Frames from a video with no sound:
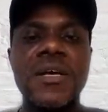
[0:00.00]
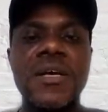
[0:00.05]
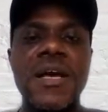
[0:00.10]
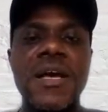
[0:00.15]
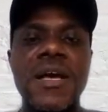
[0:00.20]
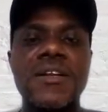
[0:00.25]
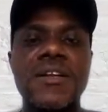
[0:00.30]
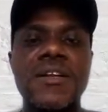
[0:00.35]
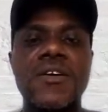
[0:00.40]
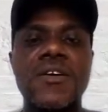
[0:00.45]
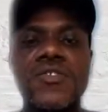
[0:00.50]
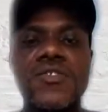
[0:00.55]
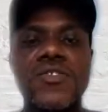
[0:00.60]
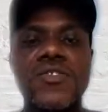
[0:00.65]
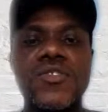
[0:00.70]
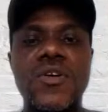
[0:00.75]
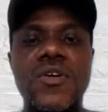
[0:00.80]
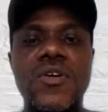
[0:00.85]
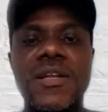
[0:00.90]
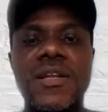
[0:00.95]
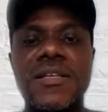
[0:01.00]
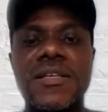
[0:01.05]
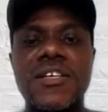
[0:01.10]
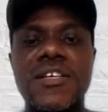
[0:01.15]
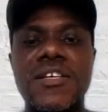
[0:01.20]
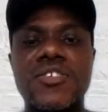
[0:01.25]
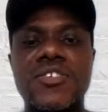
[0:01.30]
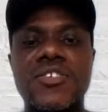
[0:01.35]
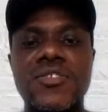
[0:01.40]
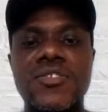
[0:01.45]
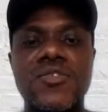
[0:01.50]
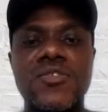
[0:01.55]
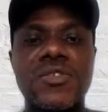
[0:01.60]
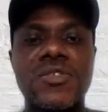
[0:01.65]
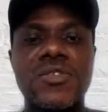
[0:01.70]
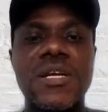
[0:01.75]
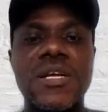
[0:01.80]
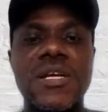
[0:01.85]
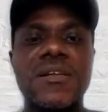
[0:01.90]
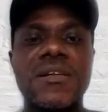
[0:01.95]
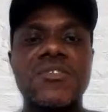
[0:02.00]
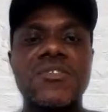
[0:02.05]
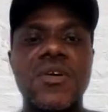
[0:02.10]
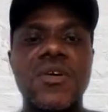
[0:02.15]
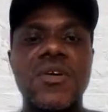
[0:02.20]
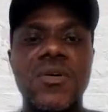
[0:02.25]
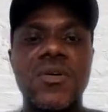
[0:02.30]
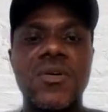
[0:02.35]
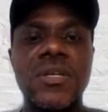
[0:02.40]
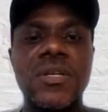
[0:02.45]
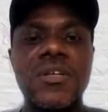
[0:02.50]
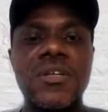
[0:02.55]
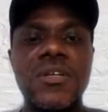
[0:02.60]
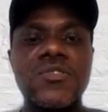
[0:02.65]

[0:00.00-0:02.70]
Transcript: and also other nations to standing tall,